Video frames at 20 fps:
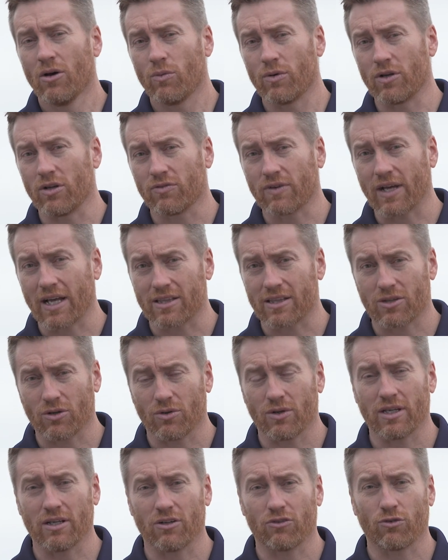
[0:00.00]
When you've got
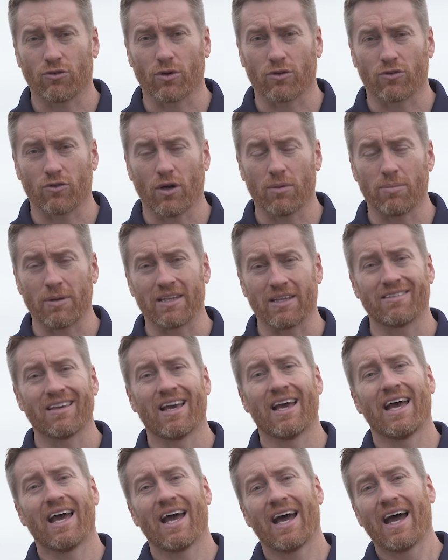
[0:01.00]
30 inch row soybeans,
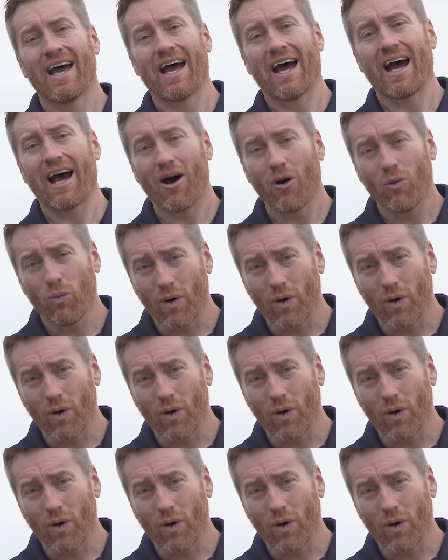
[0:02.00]
how